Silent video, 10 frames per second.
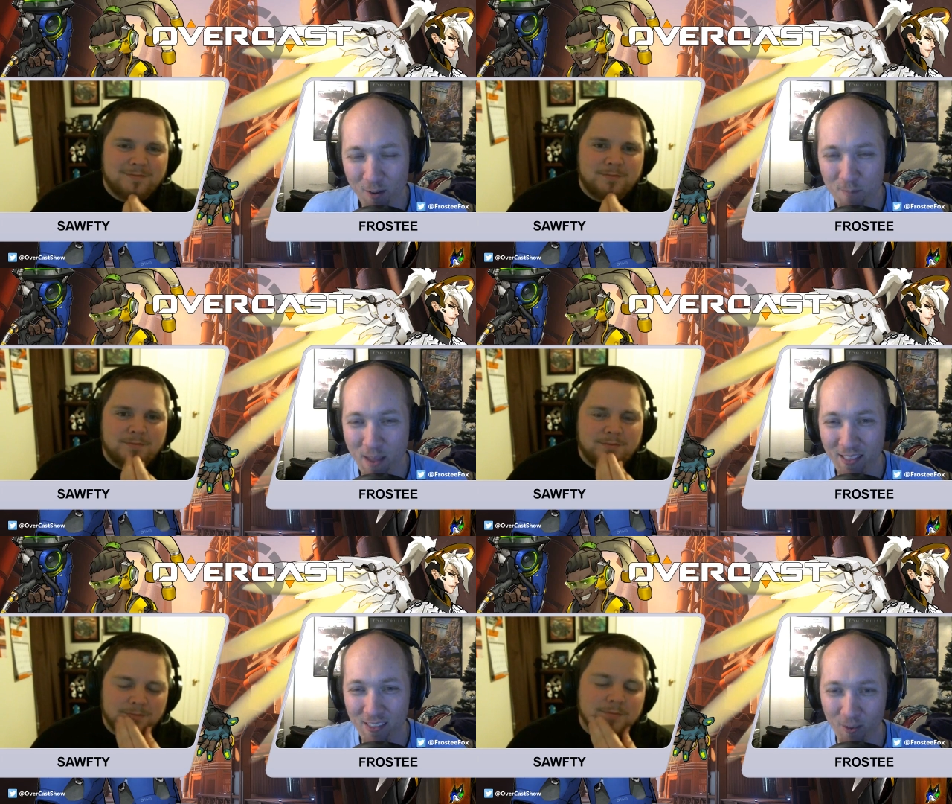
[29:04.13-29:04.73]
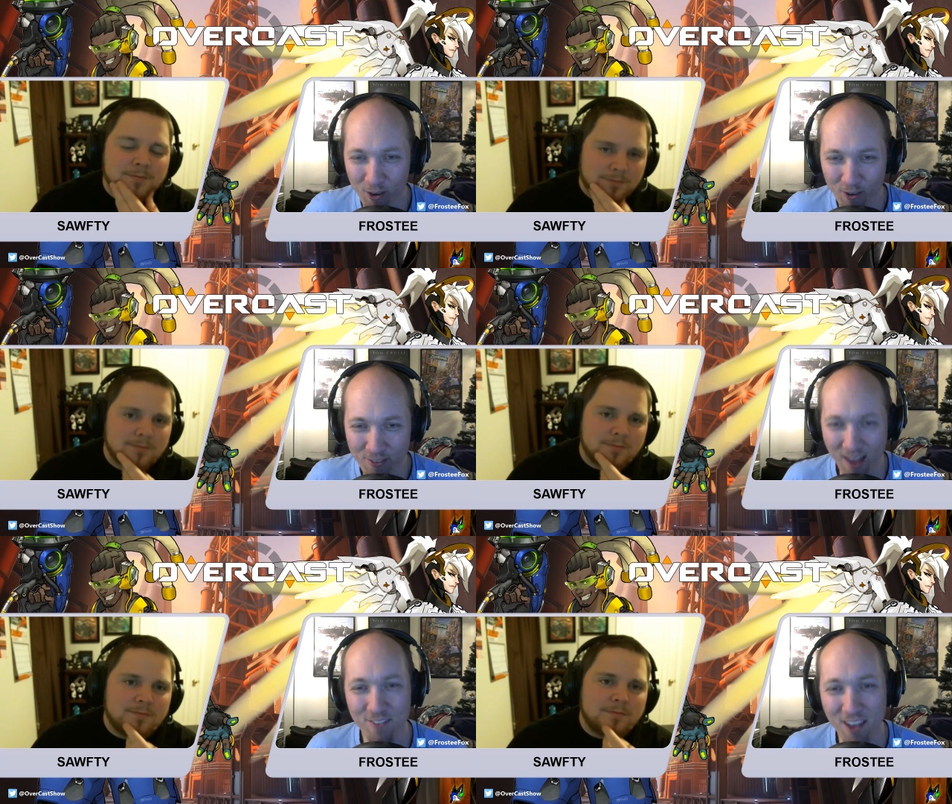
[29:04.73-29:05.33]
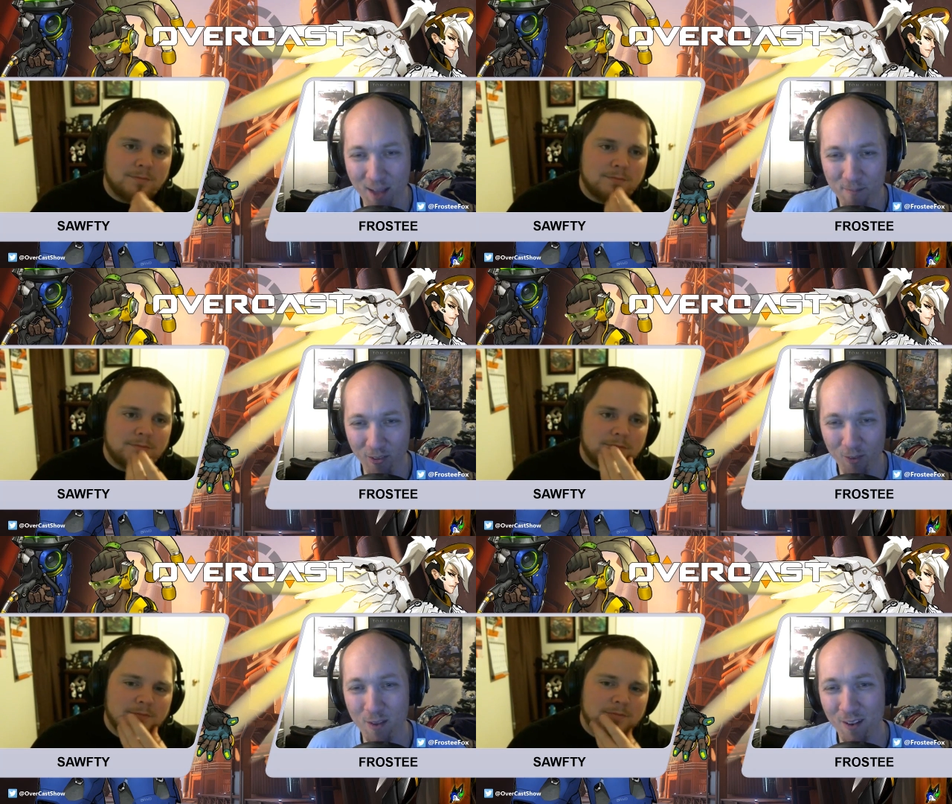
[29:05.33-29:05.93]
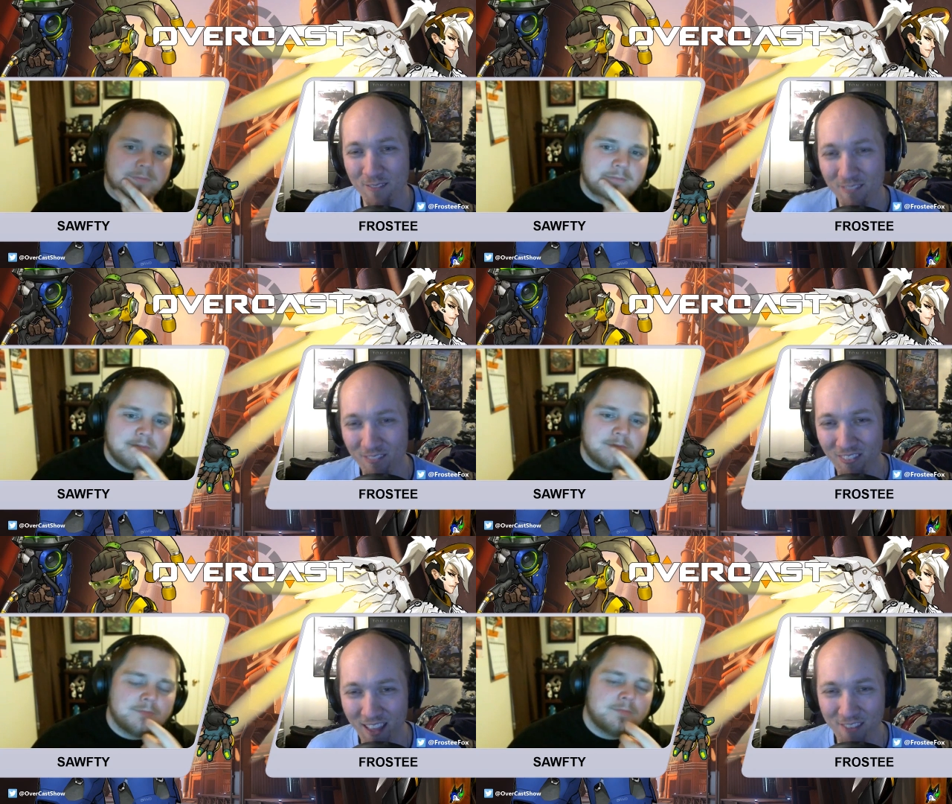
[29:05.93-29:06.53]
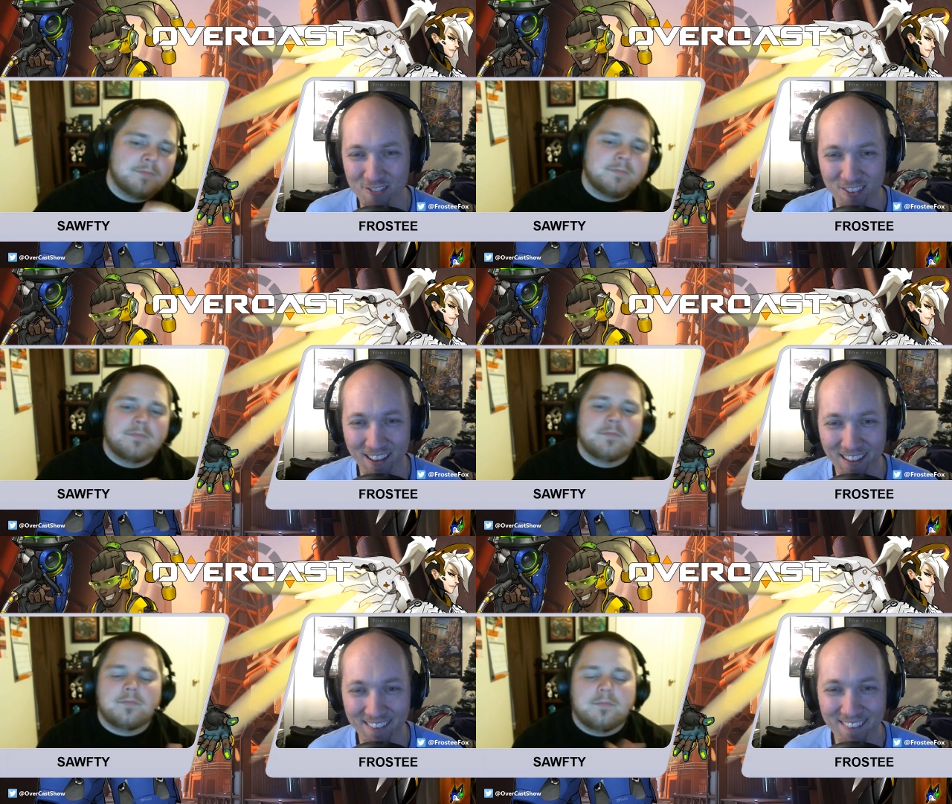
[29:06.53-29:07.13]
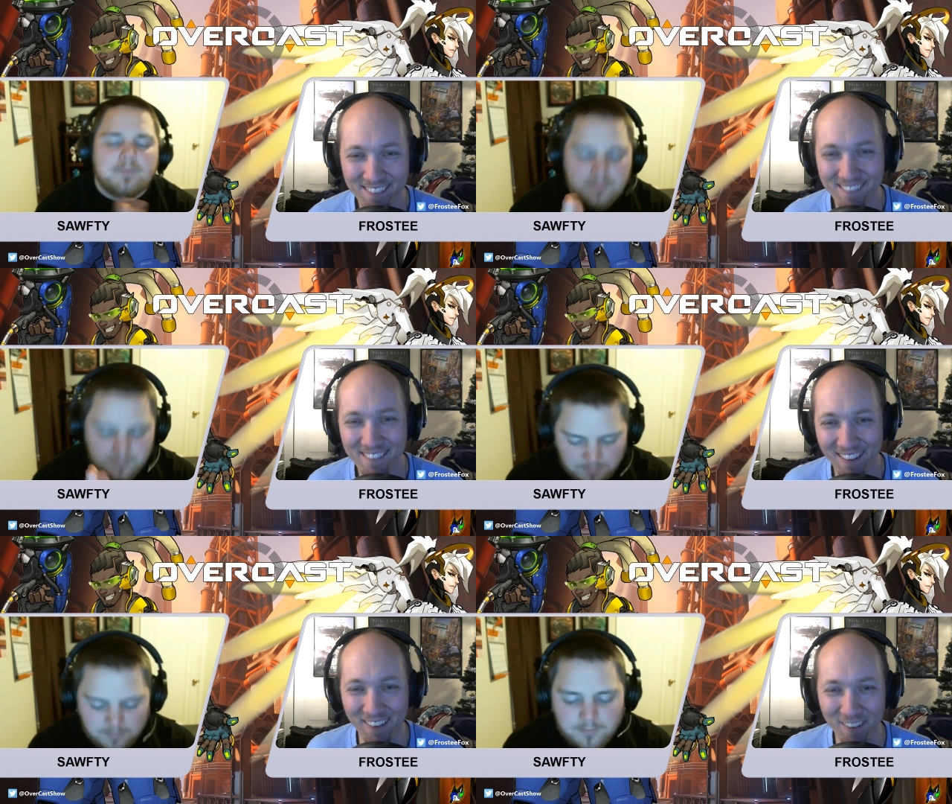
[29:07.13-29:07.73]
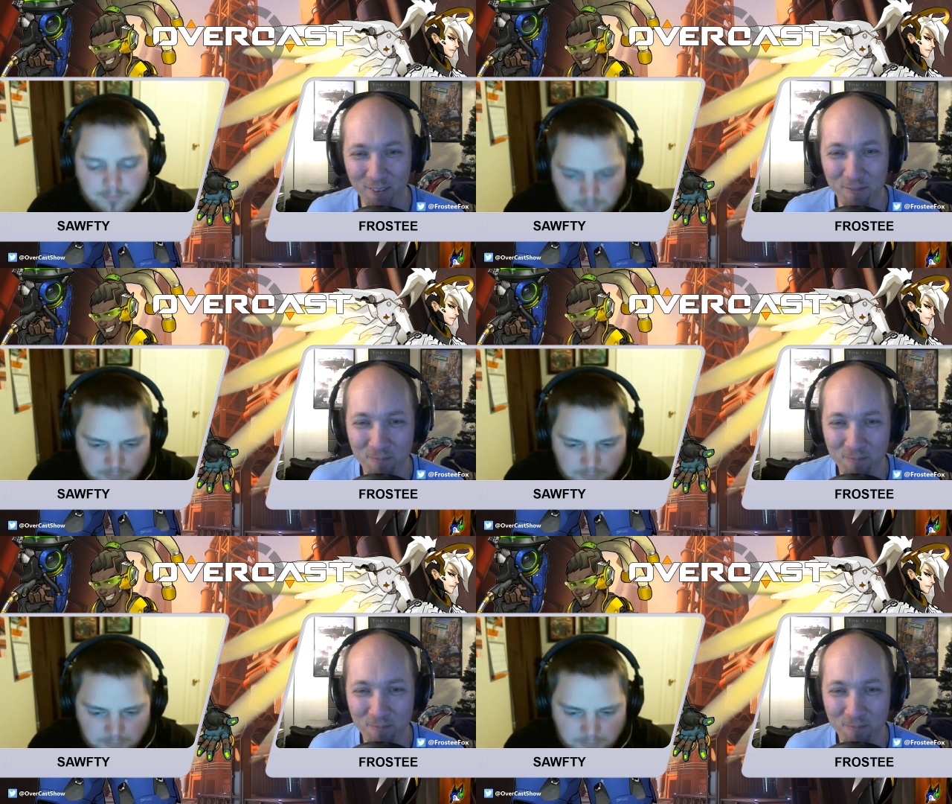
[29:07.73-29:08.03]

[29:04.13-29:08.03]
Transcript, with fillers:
Speaker 1: or make you know your downtime a little bit less. Uh, I don't know